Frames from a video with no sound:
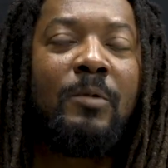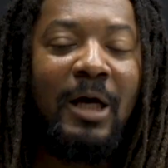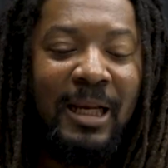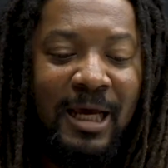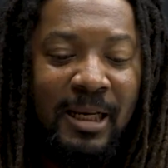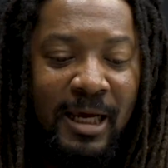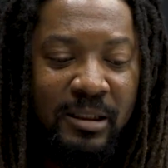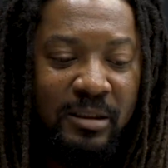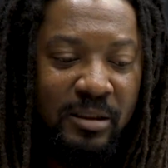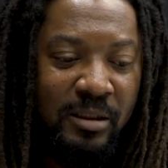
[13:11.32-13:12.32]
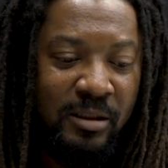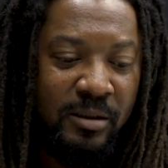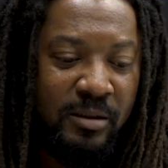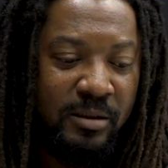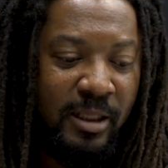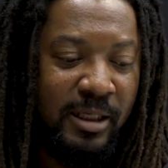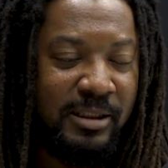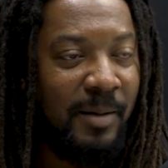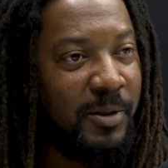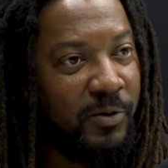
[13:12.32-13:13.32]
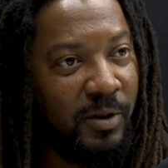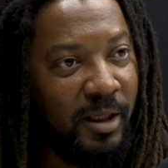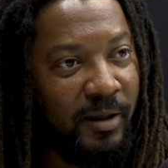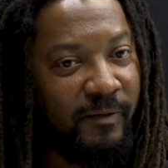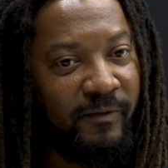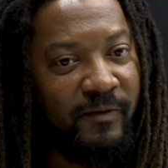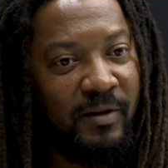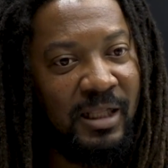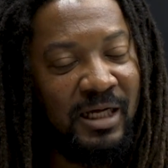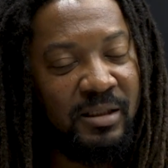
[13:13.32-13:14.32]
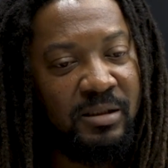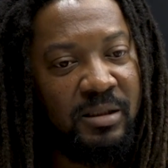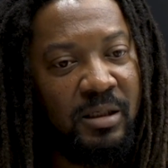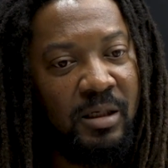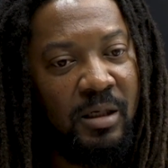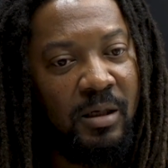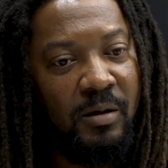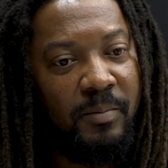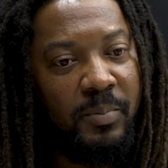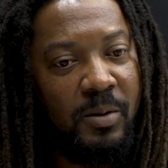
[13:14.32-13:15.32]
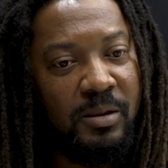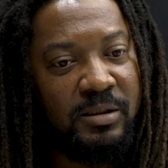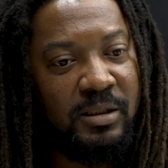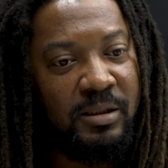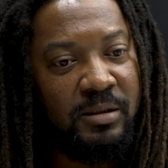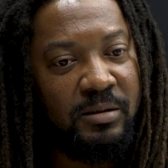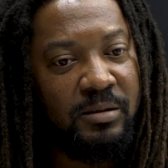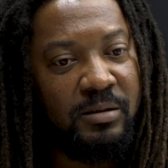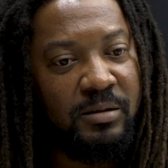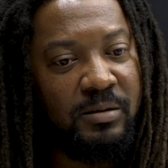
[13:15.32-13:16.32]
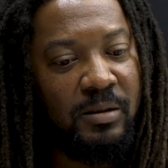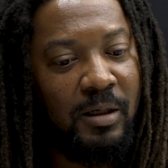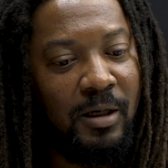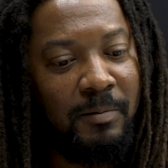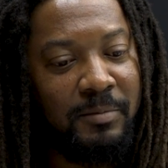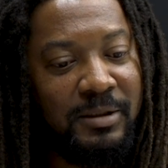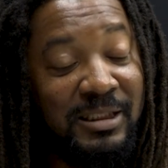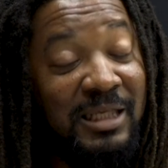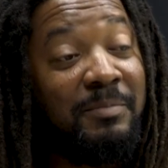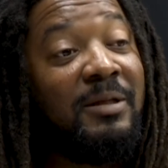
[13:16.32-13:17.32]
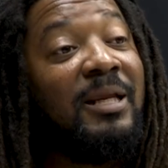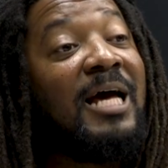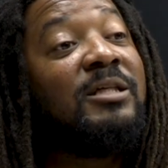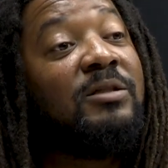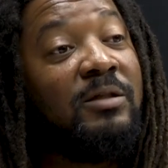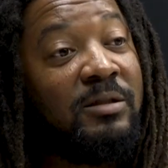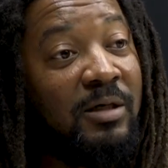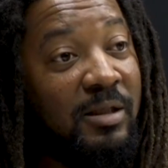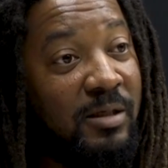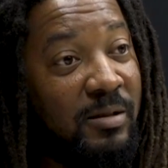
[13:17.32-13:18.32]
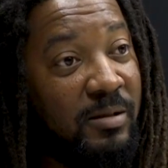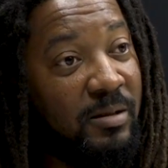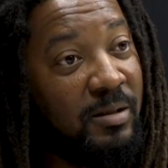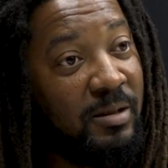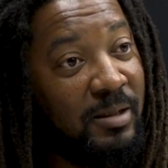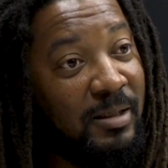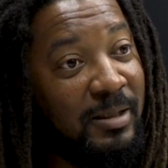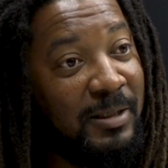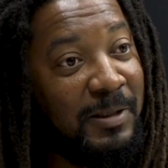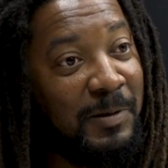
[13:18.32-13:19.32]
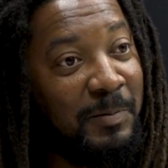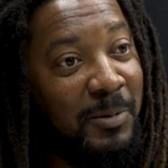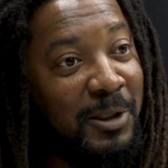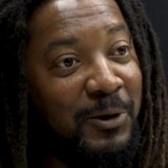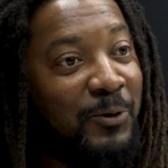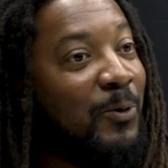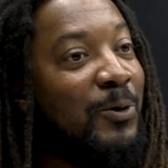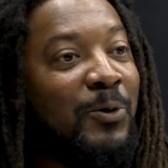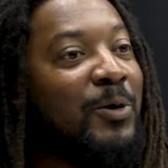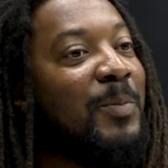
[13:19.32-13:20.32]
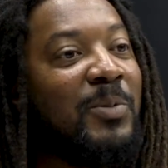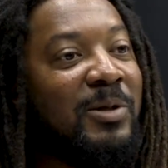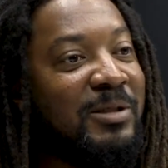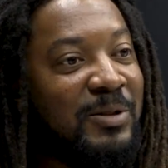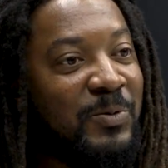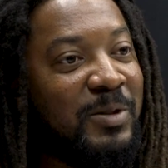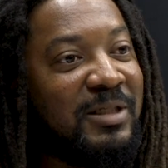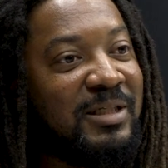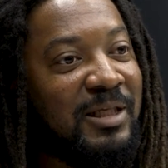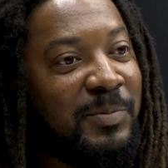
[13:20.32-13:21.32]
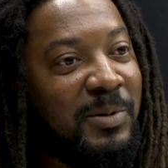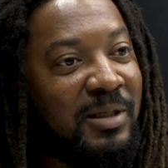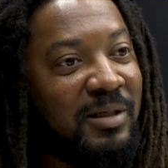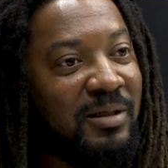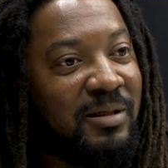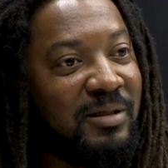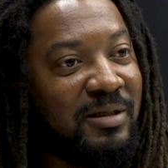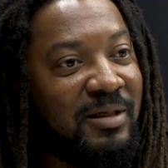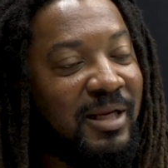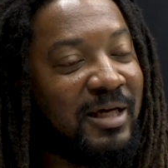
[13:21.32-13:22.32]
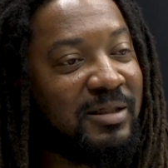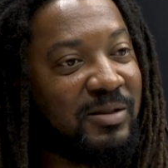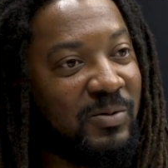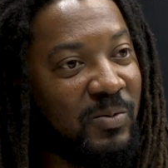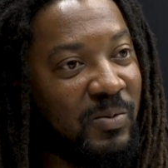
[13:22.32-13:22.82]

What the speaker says: I like the example you gave that persons sleep next to each other, but you don't know the person who you're sleeping next to.